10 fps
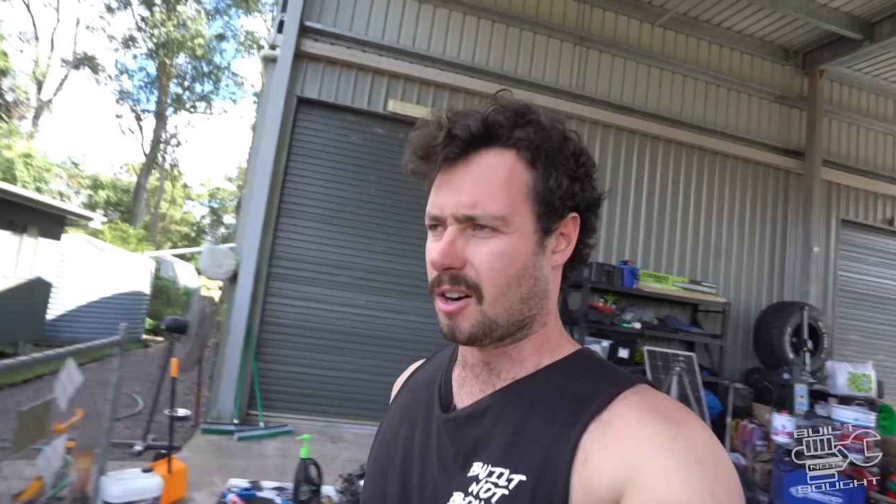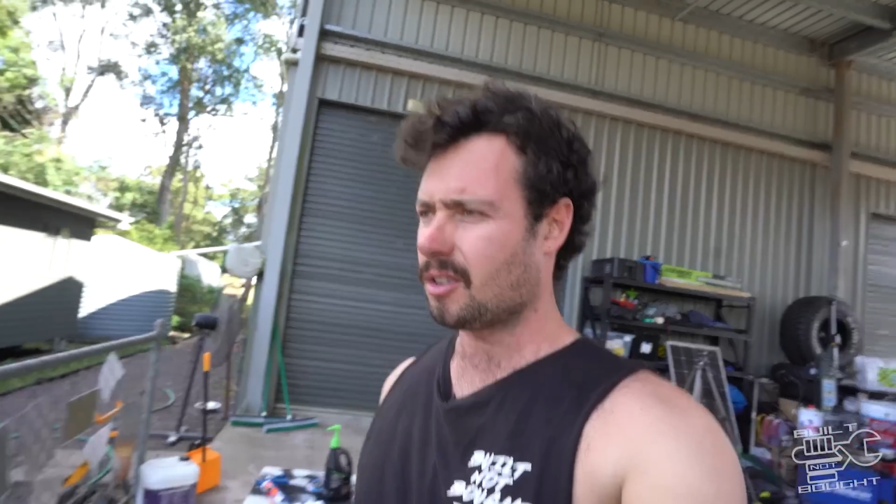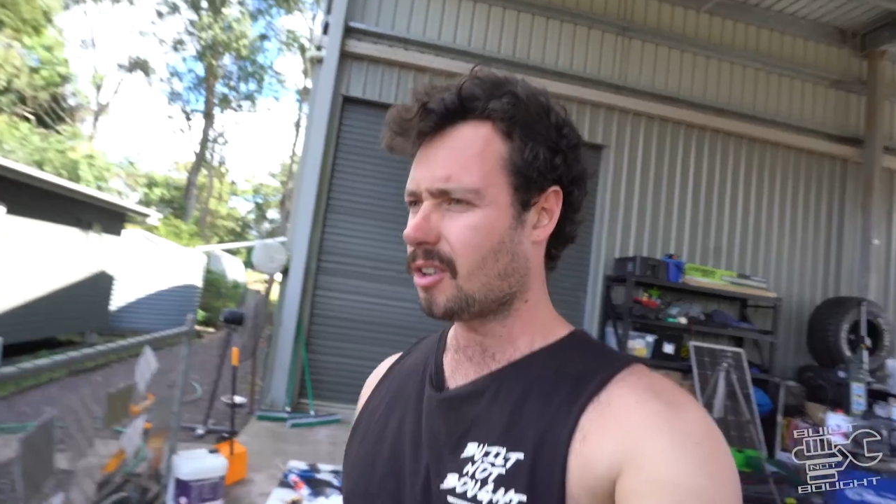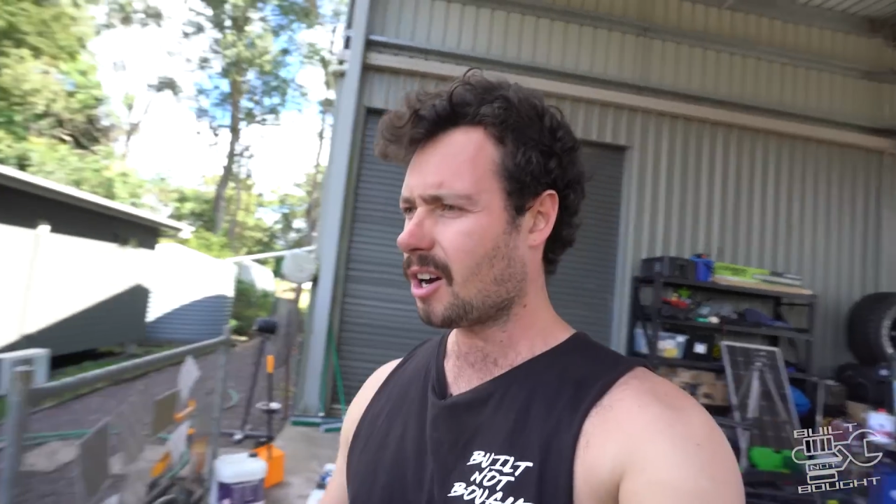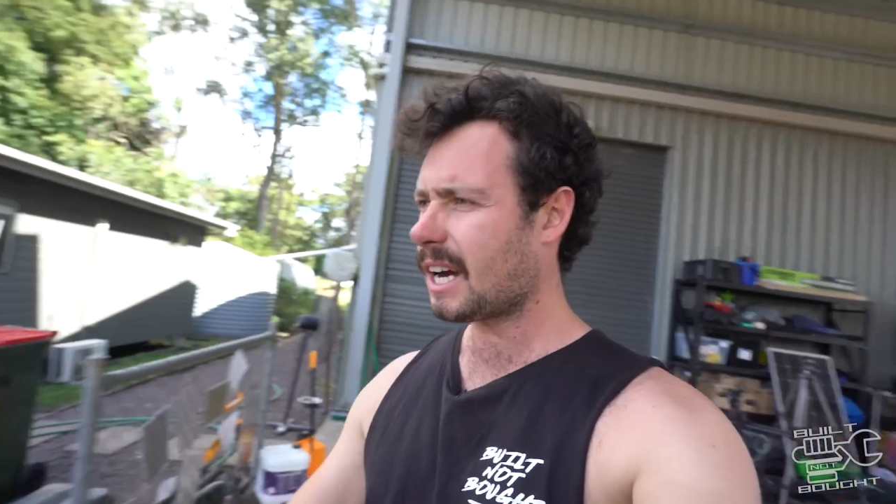
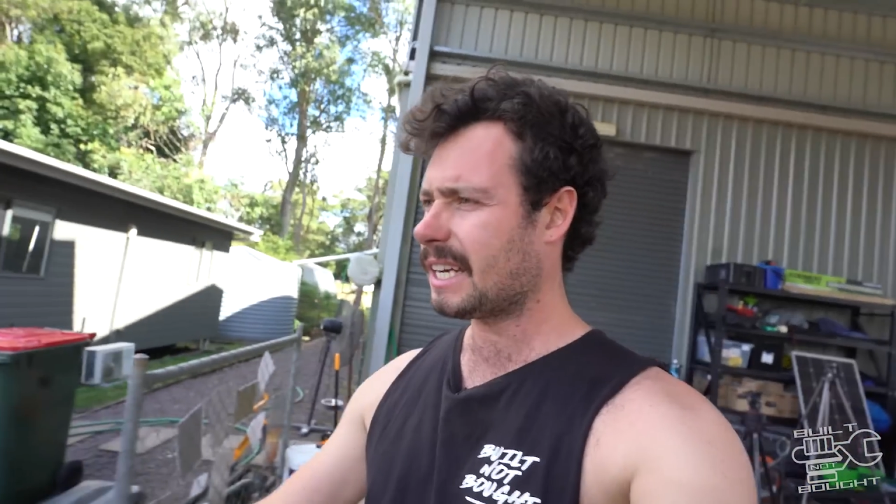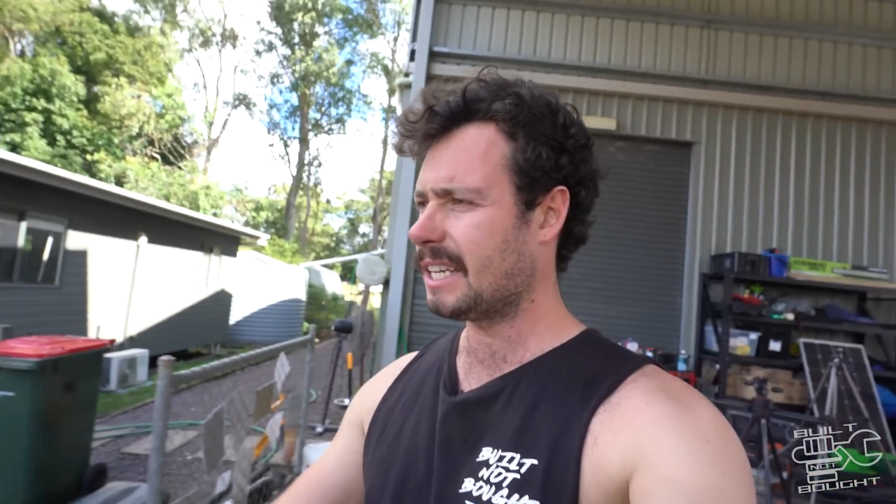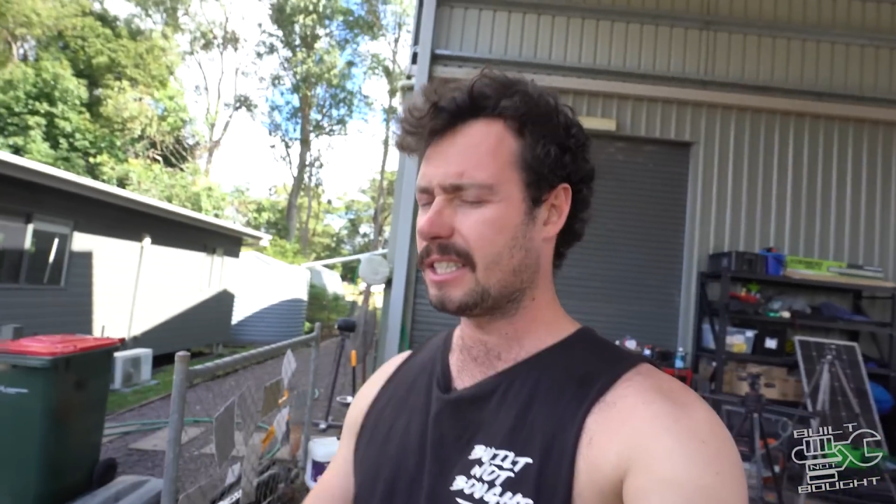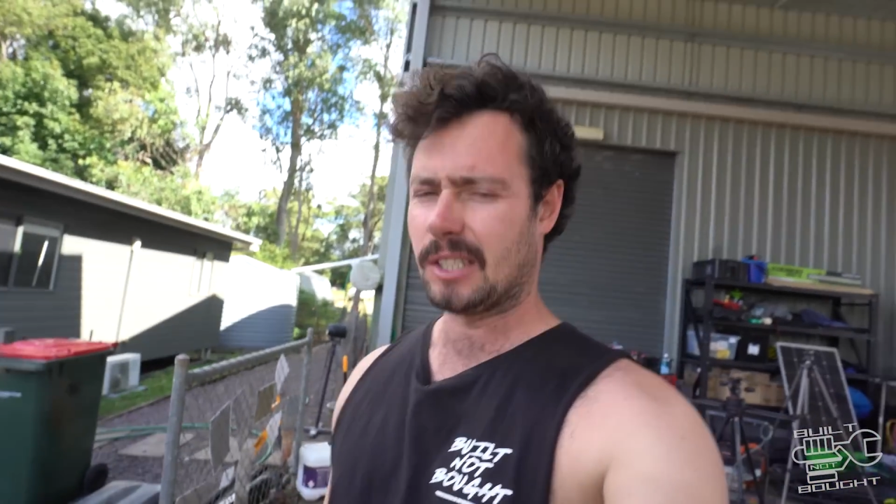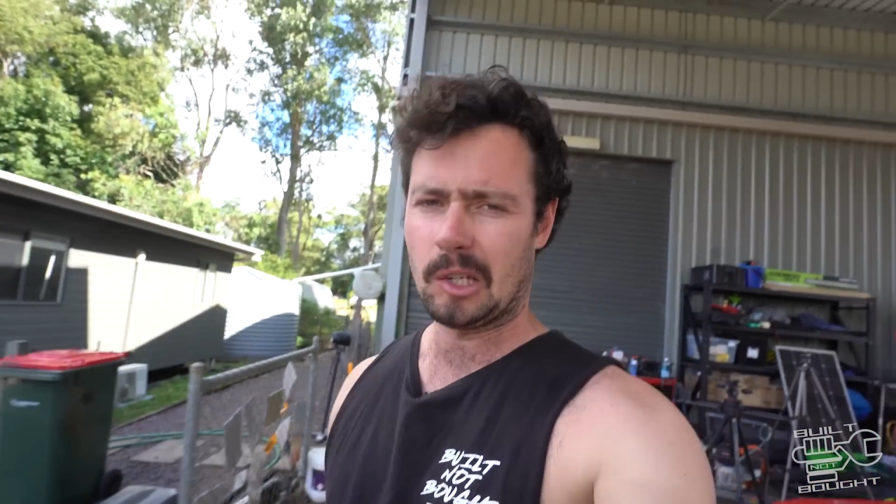All right,
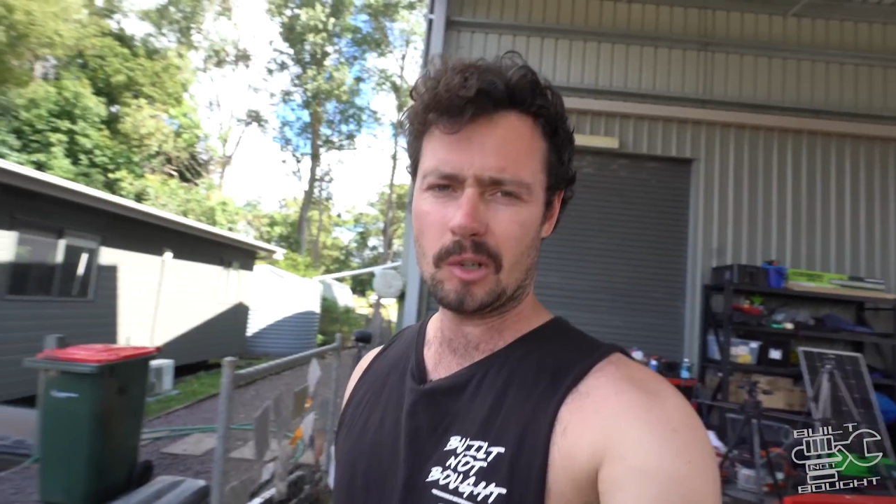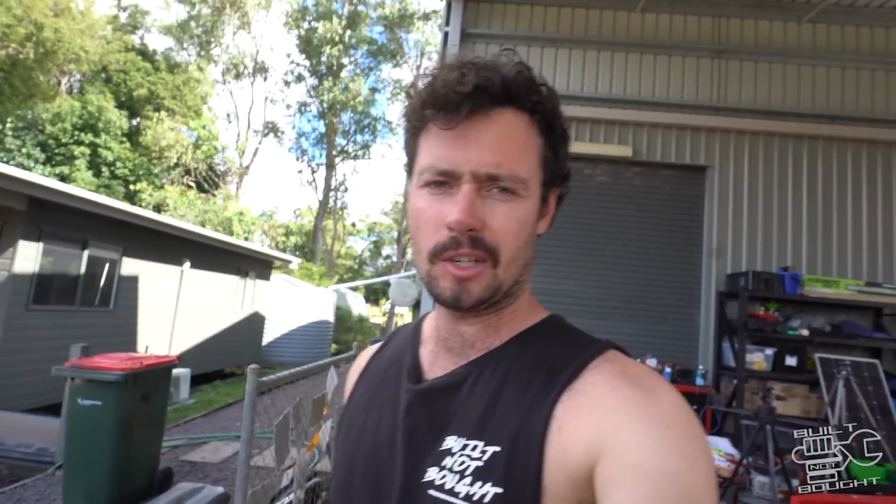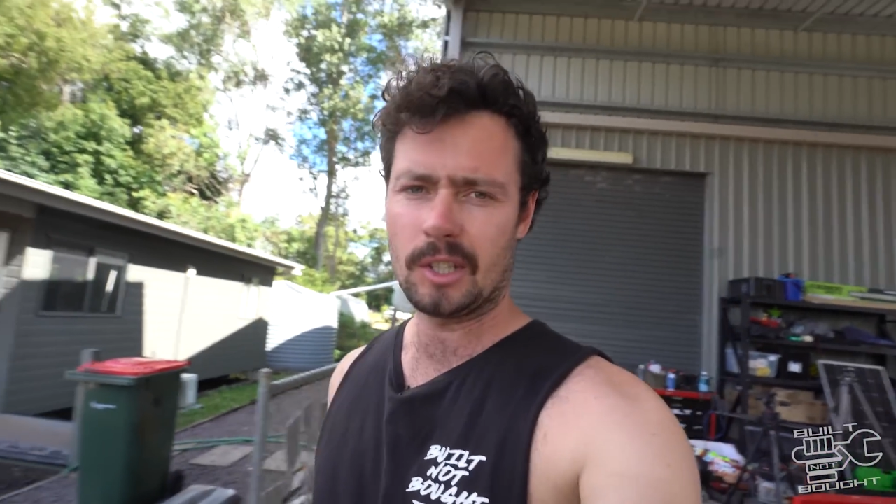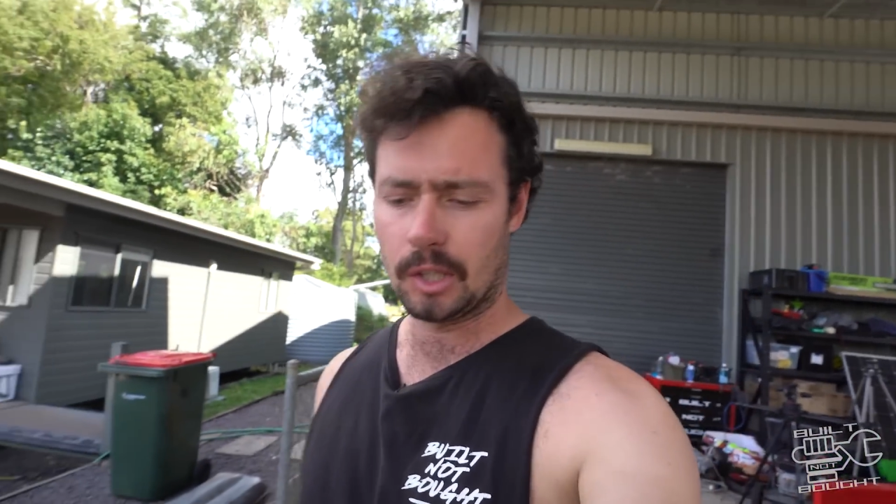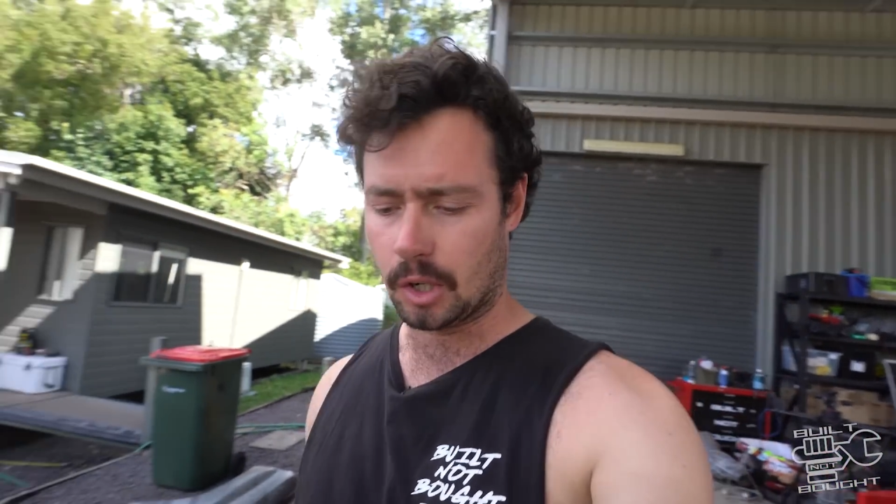it is
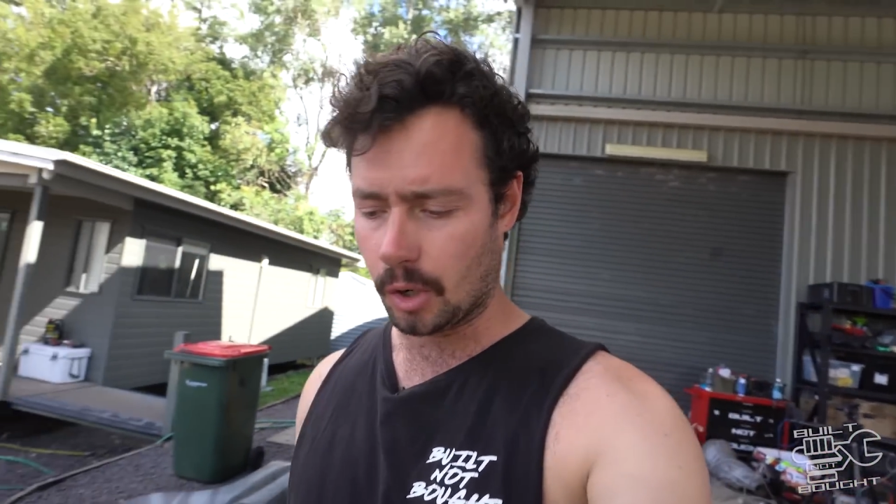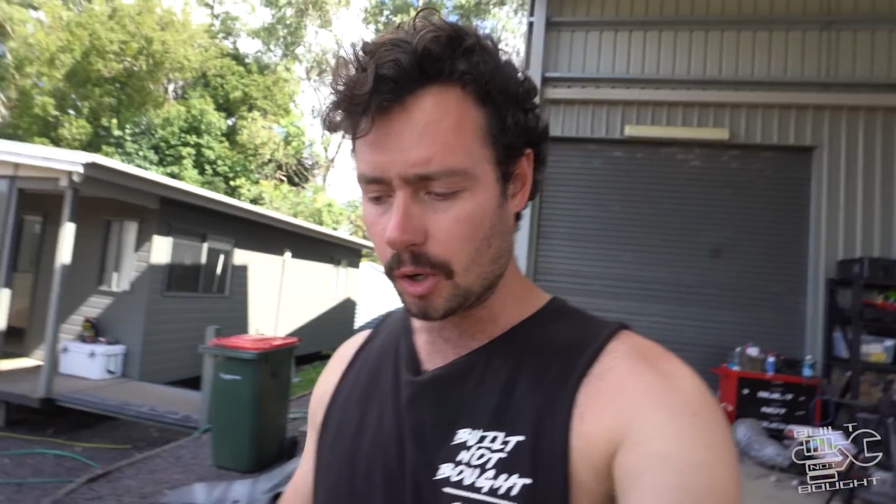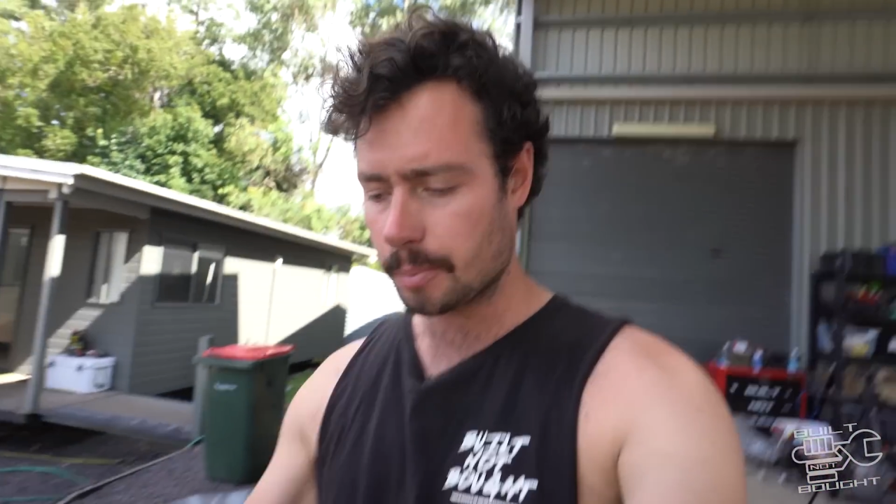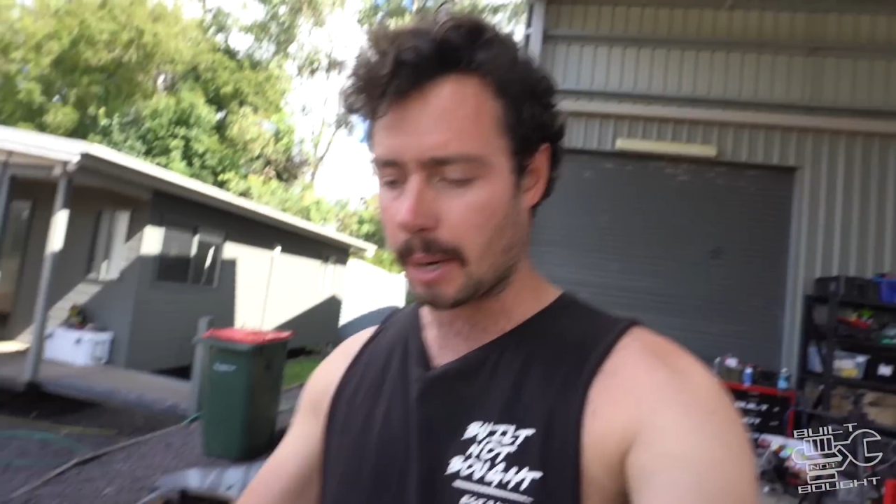looking good.